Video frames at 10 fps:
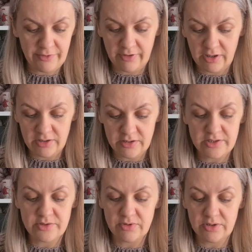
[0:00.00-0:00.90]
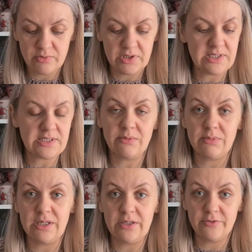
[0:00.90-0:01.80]
colors with some
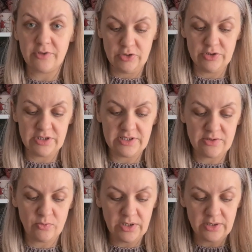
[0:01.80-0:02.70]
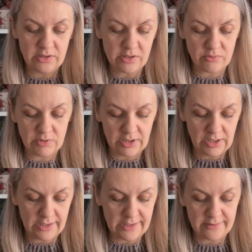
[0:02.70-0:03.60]
kind of contrast. 1 dark, 1
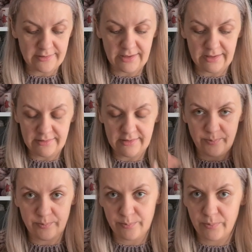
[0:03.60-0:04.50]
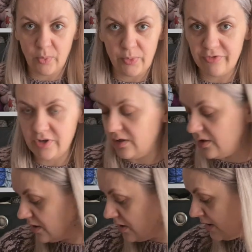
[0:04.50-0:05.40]
light, and the pop of color.